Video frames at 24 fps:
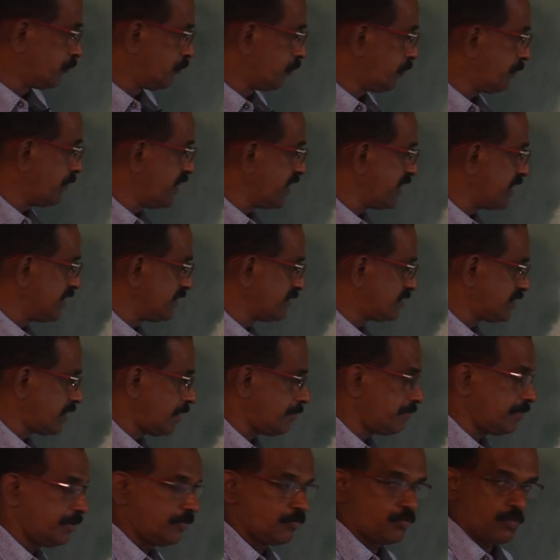For making
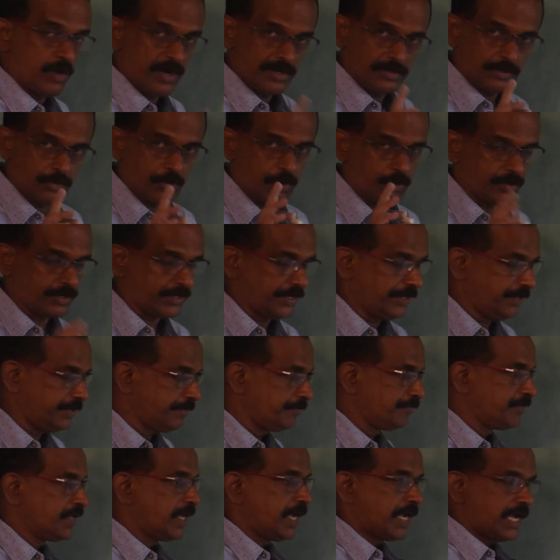sample 1 concrete,
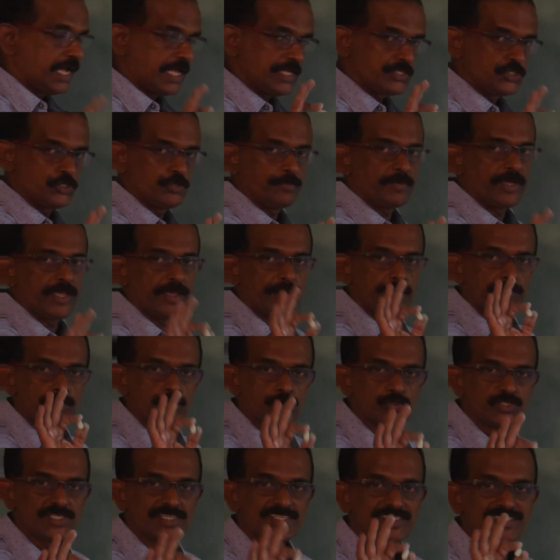assume I am
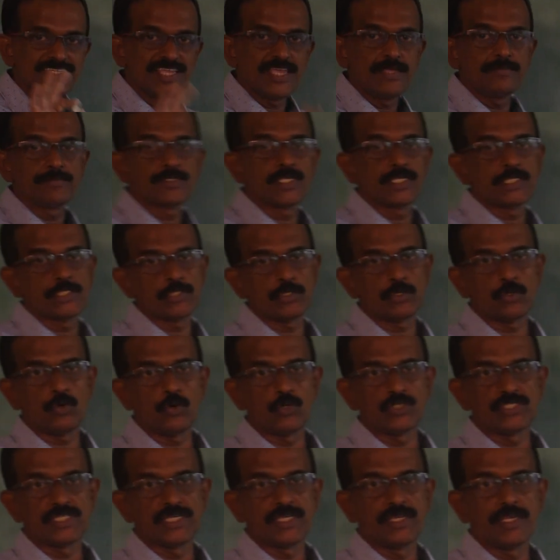using same size of
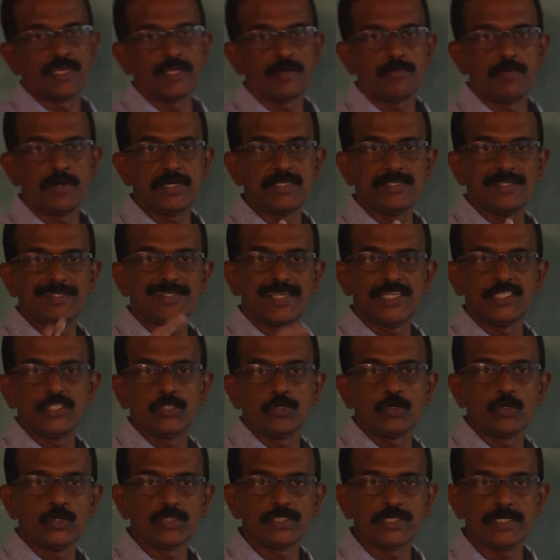coarse aggregate. What is the size
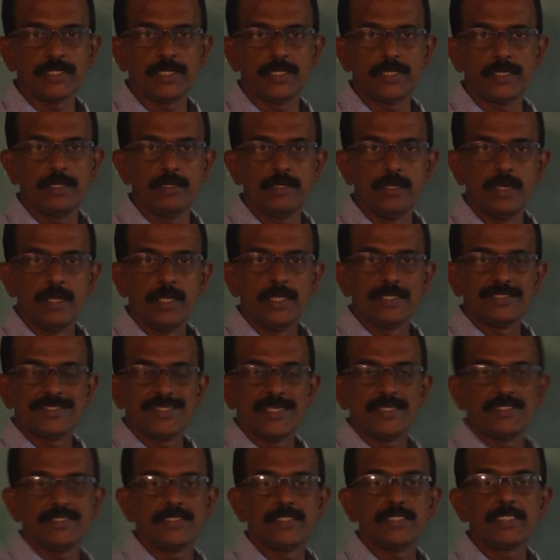of coarse aggregate?
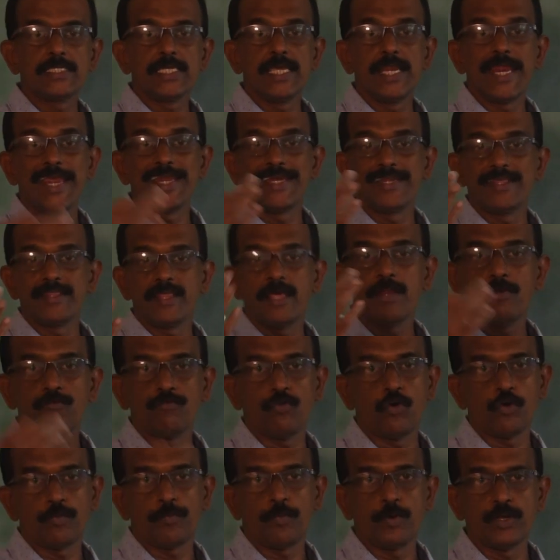Size is greater than
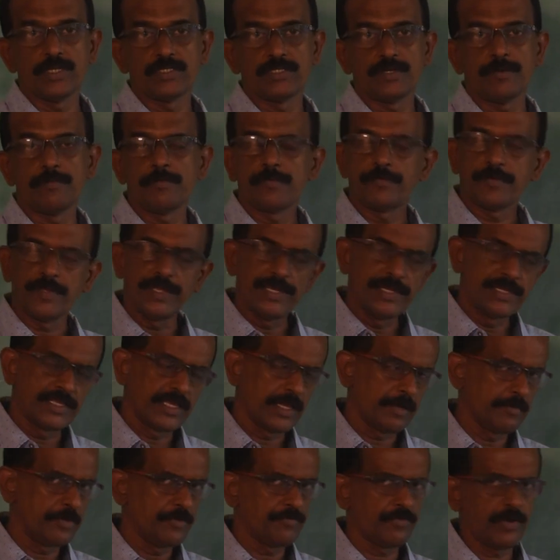4.75. It
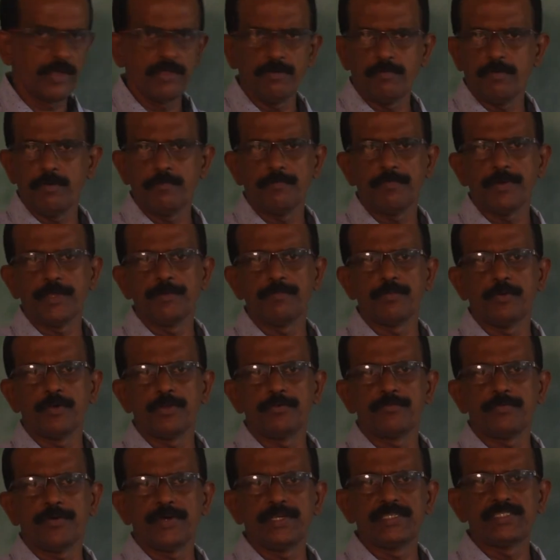can be 5 mm,
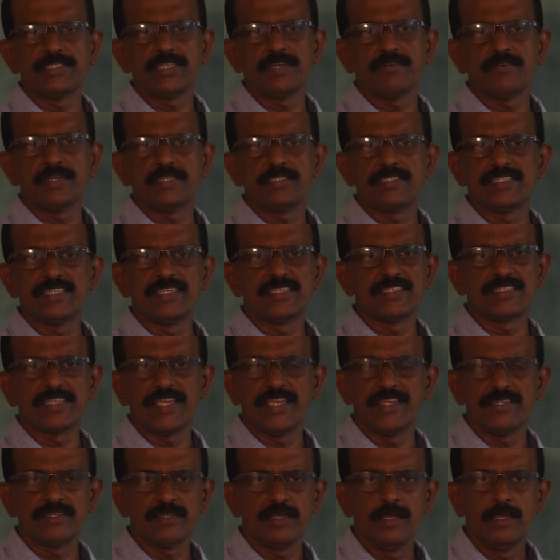5.5, 7, 6,
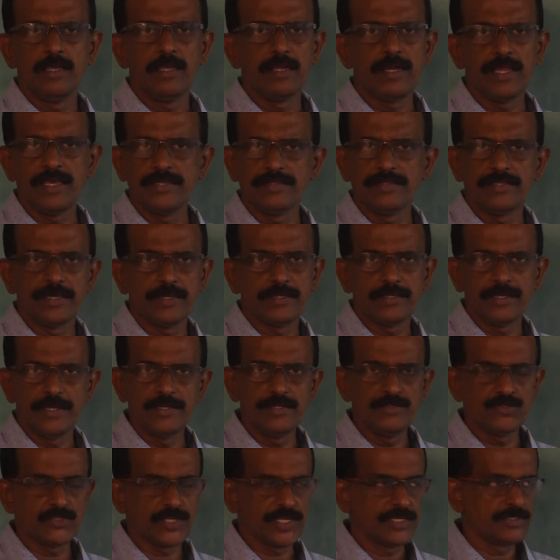8, like that,
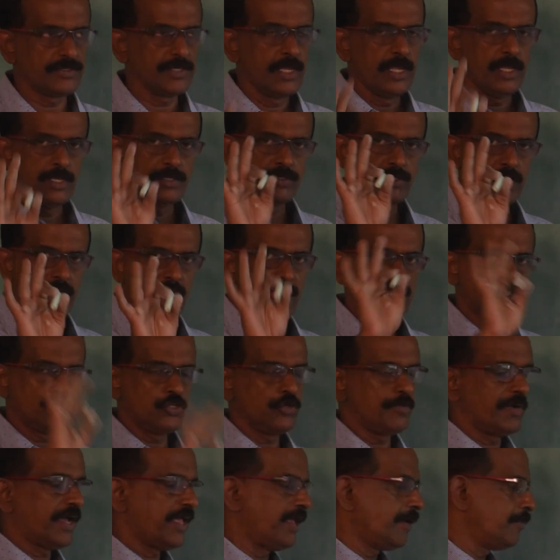any size. So,
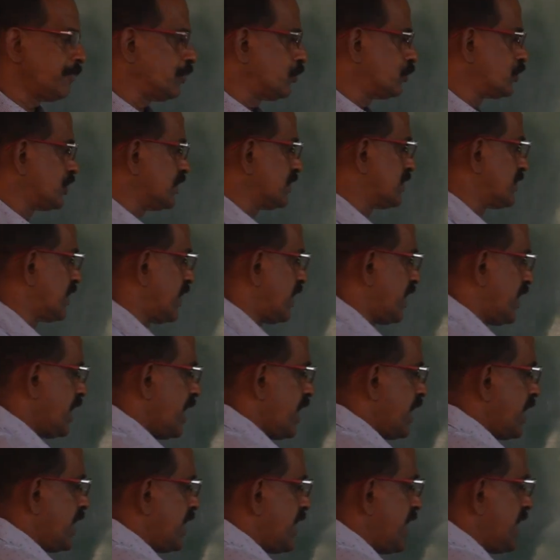assume I am using say
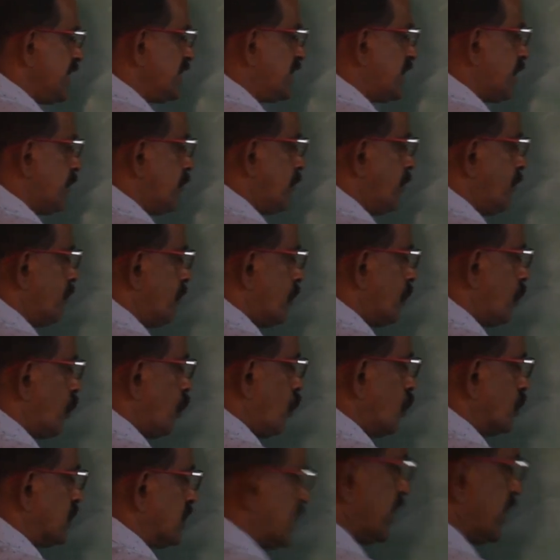8 mm coarse